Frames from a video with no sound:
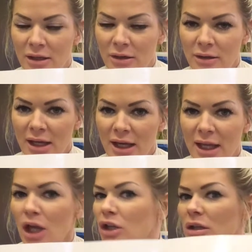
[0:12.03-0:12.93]
Okay,
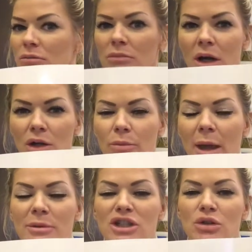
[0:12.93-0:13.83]
you might not be able
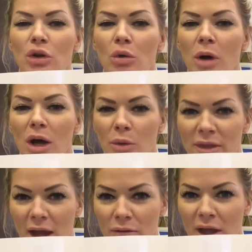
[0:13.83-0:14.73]
to do your work
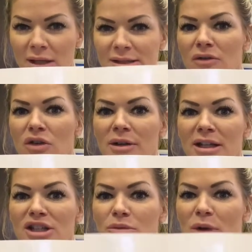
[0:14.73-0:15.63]
without that. So if you need
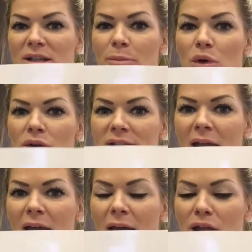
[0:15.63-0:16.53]
to, press pause
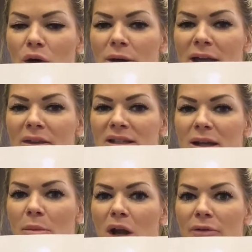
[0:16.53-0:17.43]
and go and get this number
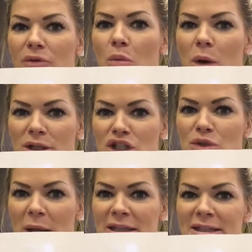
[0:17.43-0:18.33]
line from 1 to
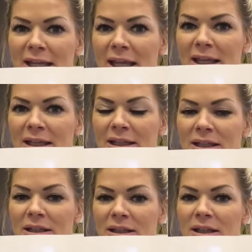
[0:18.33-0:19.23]
20.
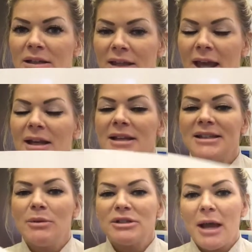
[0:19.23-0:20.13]
Okay, let's see
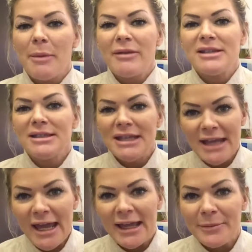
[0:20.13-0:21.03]
what our maths is
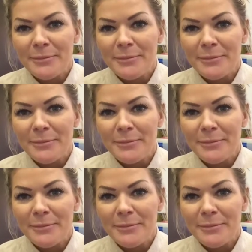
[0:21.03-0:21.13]
today.